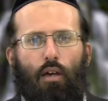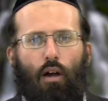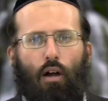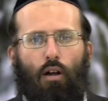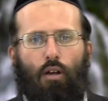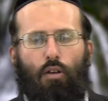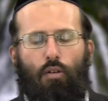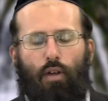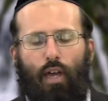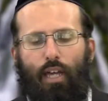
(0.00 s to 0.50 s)

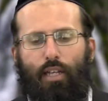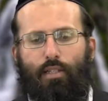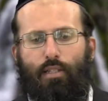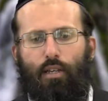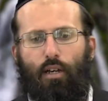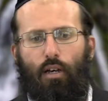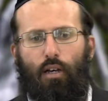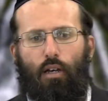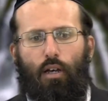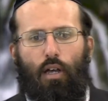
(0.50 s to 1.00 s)
our
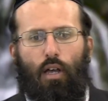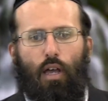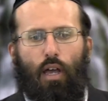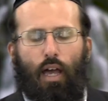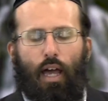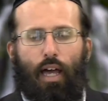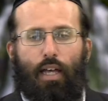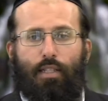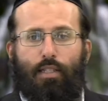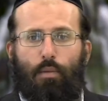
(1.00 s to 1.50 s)
Creator,
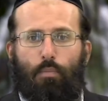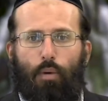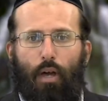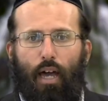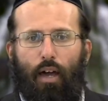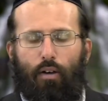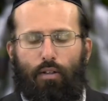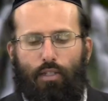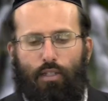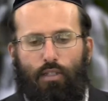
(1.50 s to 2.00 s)
has the
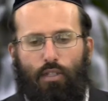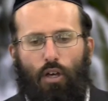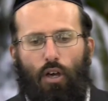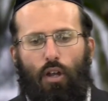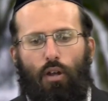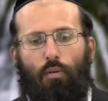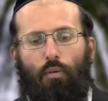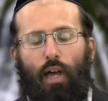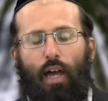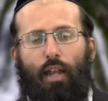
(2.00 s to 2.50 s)
power to
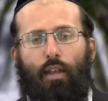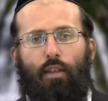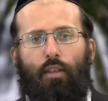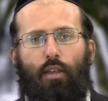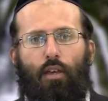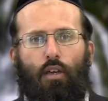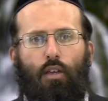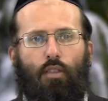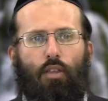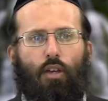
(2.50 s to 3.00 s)
turn around
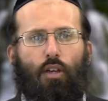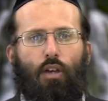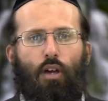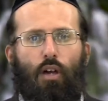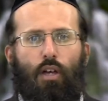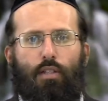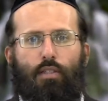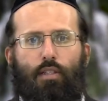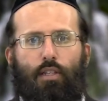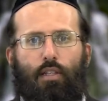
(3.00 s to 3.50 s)
the
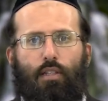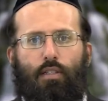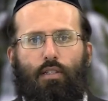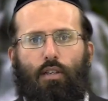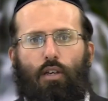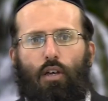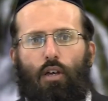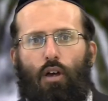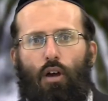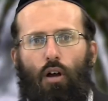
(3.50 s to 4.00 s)
curses
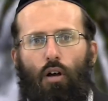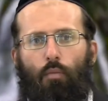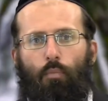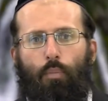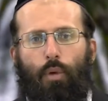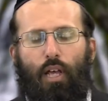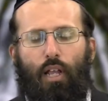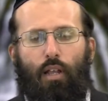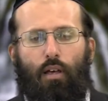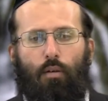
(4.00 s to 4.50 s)

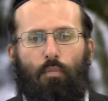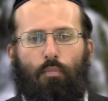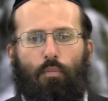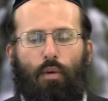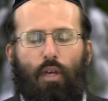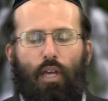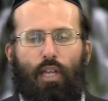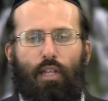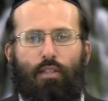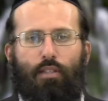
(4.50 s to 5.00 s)
of Bilam
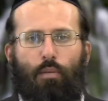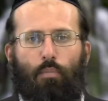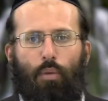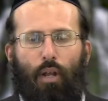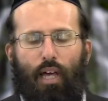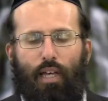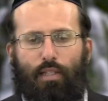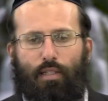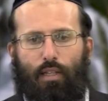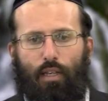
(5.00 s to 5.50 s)
into
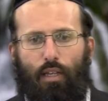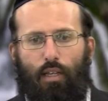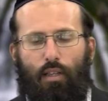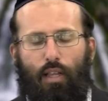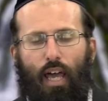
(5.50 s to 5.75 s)
blessing.